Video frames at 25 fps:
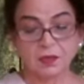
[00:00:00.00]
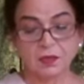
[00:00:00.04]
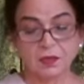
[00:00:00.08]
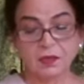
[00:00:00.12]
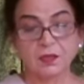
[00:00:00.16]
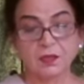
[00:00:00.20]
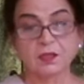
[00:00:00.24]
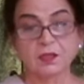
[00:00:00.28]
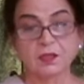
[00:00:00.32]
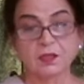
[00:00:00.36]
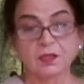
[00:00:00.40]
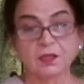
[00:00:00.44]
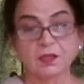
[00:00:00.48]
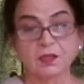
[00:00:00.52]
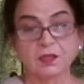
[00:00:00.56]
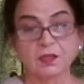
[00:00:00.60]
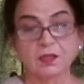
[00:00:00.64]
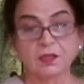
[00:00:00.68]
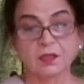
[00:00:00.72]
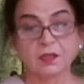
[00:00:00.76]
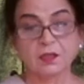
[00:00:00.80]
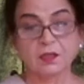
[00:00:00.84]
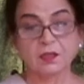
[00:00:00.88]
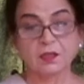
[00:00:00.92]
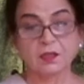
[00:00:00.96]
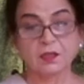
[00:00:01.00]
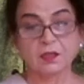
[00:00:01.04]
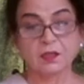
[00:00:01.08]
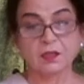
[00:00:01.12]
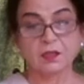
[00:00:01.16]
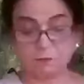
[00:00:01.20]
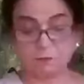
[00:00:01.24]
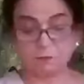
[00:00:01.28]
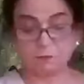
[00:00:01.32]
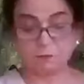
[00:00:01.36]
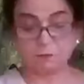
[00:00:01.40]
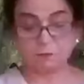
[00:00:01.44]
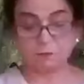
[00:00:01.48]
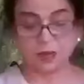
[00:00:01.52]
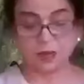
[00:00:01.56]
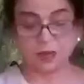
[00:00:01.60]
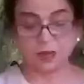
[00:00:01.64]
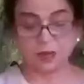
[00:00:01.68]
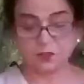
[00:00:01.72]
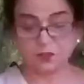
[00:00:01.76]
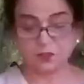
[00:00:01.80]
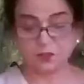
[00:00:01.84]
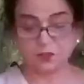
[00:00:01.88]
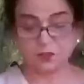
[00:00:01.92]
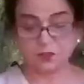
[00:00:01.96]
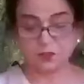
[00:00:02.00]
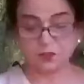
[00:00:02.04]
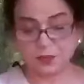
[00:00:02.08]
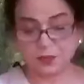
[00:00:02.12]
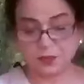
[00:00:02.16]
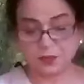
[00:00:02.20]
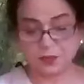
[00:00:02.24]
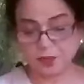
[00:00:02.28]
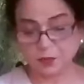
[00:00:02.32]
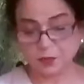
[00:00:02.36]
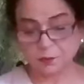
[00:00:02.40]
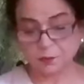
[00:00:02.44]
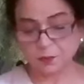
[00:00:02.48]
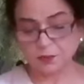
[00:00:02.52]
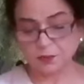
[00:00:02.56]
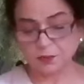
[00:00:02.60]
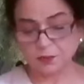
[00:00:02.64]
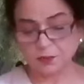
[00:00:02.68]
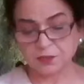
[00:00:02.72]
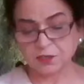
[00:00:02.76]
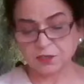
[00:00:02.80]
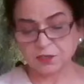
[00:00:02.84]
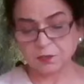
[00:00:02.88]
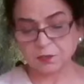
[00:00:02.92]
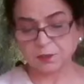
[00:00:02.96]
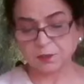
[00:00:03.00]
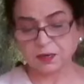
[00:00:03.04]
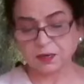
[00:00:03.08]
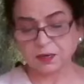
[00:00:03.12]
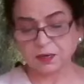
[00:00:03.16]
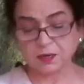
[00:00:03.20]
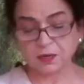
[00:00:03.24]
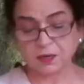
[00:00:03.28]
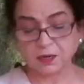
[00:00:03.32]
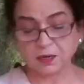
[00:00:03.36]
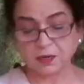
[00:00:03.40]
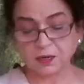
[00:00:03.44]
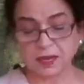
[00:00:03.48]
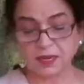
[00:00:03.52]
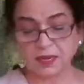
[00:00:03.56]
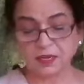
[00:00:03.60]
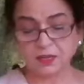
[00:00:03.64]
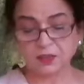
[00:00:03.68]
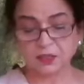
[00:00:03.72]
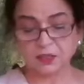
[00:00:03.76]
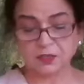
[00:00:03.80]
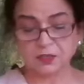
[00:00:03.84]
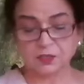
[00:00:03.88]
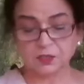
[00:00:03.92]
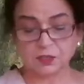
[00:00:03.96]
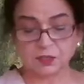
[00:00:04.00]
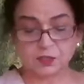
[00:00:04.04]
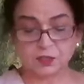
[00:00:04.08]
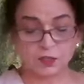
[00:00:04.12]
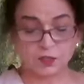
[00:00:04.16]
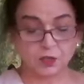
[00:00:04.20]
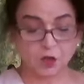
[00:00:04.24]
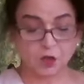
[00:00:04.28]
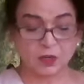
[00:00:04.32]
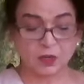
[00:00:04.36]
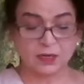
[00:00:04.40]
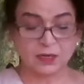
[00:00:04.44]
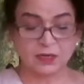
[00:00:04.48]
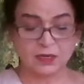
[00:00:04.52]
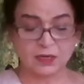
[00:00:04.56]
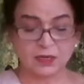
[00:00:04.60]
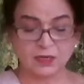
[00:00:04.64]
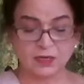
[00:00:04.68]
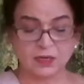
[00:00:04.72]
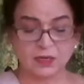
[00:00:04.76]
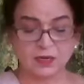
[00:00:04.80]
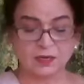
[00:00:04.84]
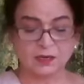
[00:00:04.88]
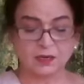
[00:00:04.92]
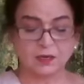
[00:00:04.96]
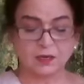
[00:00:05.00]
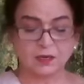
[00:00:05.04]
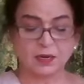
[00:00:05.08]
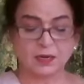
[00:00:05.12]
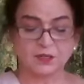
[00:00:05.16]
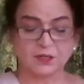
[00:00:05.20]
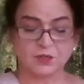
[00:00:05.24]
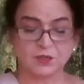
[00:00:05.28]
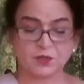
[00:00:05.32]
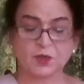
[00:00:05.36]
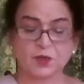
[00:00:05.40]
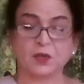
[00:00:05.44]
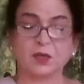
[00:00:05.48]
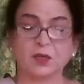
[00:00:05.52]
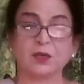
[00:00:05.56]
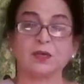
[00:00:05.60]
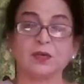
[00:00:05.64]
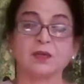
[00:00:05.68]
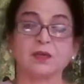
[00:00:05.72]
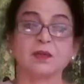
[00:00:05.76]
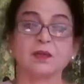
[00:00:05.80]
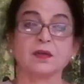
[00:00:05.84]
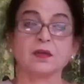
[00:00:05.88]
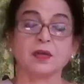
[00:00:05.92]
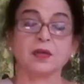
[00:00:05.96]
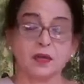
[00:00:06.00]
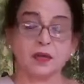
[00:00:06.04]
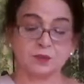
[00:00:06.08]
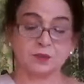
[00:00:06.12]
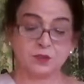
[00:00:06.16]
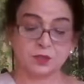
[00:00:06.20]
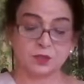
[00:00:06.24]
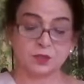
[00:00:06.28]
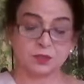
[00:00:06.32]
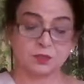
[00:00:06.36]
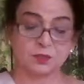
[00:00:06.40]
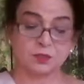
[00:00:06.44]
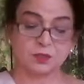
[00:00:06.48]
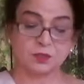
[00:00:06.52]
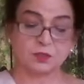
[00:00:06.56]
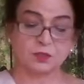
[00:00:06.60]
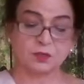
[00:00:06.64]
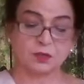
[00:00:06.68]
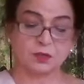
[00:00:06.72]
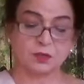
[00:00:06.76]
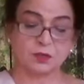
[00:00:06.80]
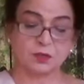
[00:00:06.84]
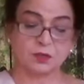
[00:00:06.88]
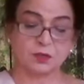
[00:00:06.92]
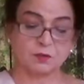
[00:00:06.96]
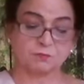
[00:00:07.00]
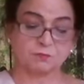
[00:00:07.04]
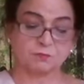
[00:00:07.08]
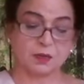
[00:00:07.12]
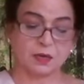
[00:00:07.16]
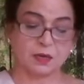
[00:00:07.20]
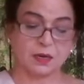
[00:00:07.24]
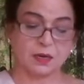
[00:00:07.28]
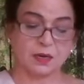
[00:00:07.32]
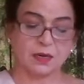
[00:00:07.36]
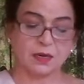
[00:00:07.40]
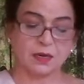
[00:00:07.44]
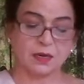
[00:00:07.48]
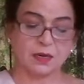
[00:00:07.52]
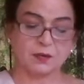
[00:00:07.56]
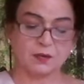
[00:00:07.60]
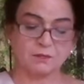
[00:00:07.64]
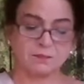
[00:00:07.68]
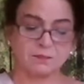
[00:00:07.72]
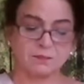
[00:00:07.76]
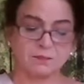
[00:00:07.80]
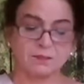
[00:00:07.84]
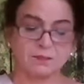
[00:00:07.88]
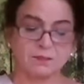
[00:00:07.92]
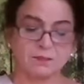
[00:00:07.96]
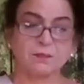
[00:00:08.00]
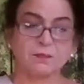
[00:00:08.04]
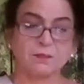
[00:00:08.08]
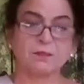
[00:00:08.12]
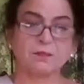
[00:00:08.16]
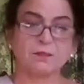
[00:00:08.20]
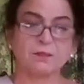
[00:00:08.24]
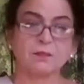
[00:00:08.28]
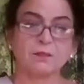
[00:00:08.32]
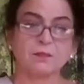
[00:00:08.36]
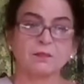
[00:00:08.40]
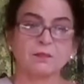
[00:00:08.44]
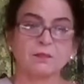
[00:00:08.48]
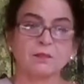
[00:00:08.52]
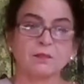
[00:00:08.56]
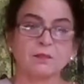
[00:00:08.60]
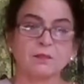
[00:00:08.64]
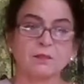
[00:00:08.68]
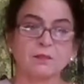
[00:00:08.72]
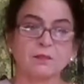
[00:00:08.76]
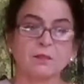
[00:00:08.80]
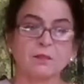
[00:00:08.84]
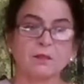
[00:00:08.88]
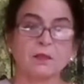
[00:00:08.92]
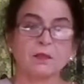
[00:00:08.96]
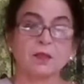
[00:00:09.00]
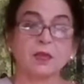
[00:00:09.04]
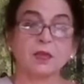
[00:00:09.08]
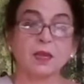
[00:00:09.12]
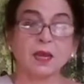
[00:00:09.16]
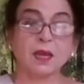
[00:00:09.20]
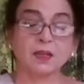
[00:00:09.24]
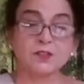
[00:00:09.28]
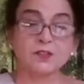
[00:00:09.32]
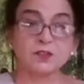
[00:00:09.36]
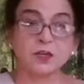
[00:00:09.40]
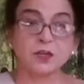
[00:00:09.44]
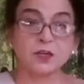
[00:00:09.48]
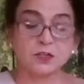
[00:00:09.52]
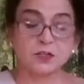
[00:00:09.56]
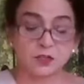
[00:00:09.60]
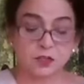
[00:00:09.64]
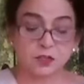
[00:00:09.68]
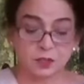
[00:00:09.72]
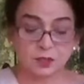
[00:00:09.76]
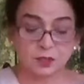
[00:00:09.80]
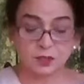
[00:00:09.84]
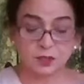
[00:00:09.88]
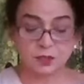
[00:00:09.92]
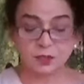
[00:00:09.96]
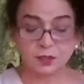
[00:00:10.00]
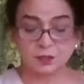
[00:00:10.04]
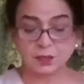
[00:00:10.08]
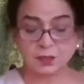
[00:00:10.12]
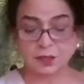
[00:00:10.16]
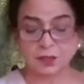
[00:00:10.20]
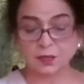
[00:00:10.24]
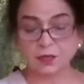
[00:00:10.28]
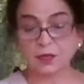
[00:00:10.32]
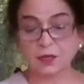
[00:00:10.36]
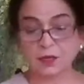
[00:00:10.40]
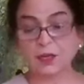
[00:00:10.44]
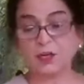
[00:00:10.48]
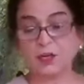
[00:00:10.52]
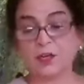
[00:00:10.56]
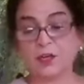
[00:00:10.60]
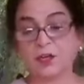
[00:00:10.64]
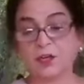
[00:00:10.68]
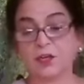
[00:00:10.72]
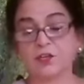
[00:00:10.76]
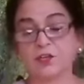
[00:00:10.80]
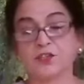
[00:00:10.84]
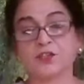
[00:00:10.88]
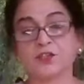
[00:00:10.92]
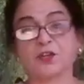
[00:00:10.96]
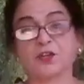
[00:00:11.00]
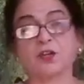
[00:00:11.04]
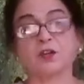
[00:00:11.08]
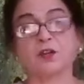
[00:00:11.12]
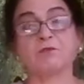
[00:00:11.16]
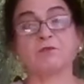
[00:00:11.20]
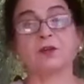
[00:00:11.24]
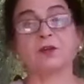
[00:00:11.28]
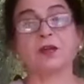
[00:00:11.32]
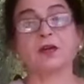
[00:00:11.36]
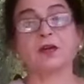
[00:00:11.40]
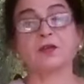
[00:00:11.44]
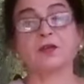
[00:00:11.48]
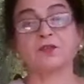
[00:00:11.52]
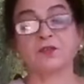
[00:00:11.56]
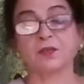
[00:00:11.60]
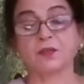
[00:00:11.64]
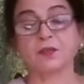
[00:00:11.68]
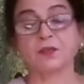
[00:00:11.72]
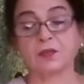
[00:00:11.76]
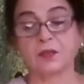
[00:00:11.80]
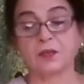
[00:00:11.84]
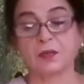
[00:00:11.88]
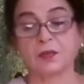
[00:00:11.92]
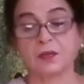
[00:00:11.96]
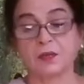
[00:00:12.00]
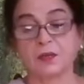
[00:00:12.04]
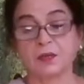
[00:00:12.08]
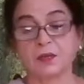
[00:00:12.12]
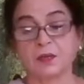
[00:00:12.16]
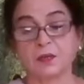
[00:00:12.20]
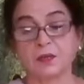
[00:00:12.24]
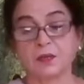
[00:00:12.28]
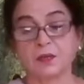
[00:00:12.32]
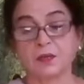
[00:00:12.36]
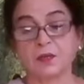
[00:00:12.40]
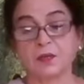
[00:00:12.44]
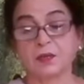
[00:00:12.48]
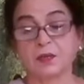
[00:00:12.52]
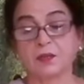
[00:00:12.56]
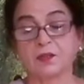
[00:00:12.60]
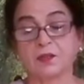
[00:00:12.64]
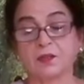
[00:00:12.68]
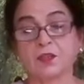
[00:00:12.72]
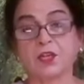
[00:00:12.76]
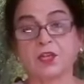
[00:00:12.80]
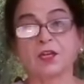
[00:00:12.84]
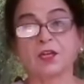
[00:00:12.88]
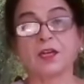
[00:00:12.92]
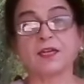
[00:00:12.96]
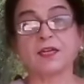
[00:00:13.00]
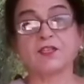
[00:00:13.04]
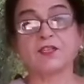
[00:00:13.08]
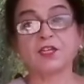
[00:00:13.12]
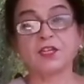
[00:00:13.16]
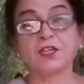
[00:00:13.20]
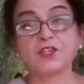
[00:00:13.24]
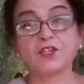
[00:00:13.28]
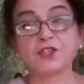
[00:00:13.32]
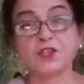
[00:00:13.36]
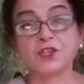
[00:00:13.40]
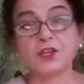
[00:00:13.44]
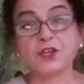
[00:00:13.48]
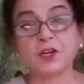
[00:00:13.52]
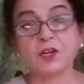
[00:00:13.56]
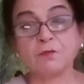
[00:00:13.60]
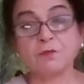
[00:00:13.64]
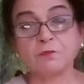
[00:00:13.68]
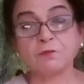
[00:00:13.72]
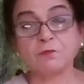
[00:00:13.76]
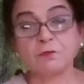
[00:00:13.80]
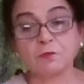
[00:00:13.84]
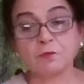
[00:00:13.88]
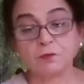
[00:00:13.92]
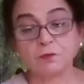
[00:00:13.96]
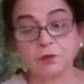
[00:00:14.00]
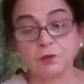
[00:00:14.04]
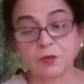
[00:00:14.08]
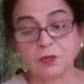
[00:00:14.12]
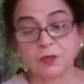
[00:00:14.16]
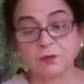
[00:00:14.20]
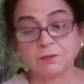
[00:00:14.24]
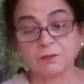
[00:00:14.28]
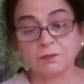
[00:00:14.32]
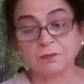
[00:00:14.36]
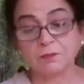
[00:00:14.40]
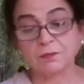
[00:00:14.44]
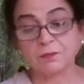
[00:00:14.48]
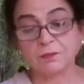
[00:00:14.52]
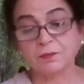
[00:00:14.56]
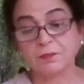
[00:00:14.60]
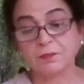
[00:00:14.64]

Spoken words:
The functioning of prana is the basic principle underlying the systolic and diastolic actions of the heart, the exhalation and inhalation of lungs, the digestion of food,